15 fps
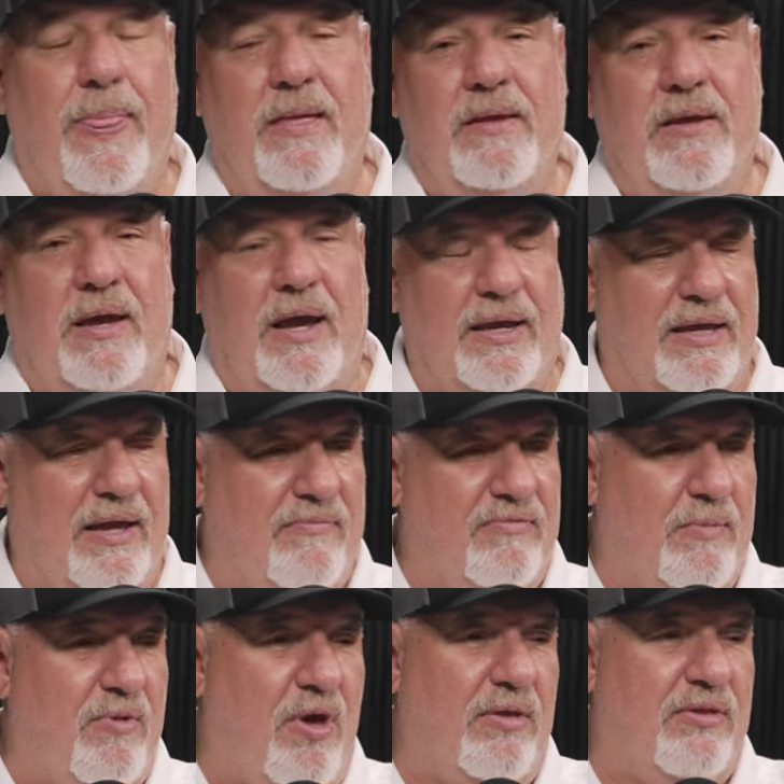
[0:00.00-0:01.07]
Okay. I gave
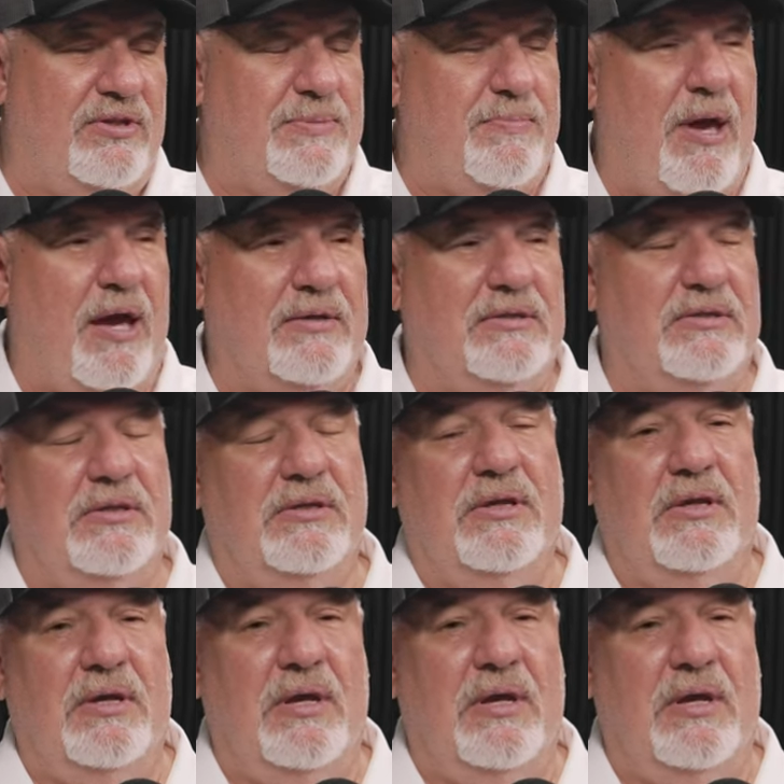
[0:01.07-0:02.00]
them all the specs,